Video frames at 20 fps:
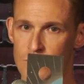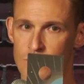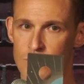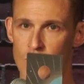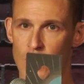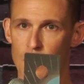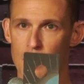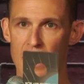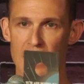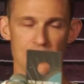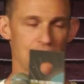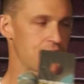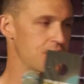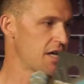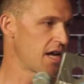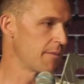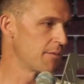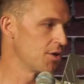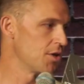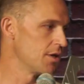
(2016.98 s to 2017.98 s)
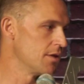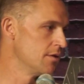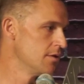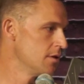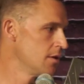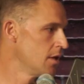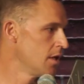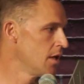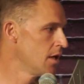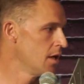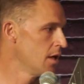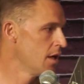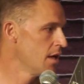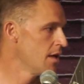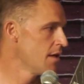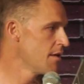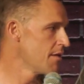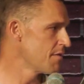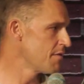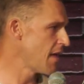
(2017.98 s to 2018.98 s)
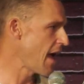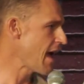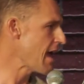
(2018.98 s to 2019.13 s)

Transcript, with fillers: Go plaster your neighborhood. They